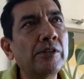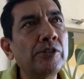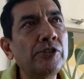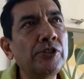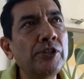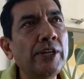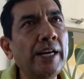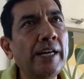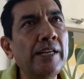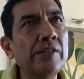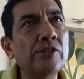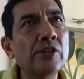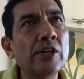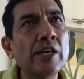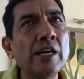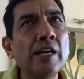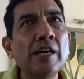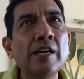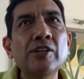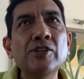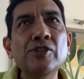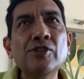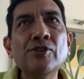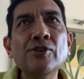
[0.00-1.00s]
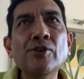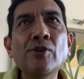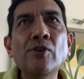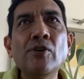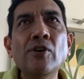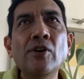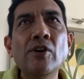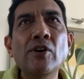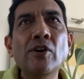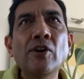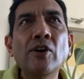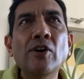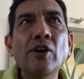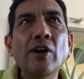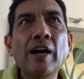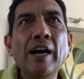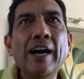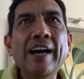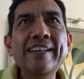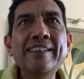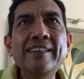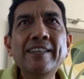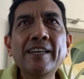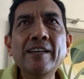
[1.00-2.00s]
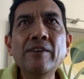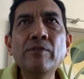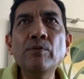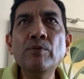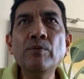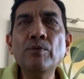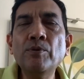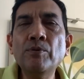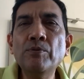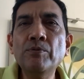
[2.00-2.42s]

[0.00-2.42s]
change so i think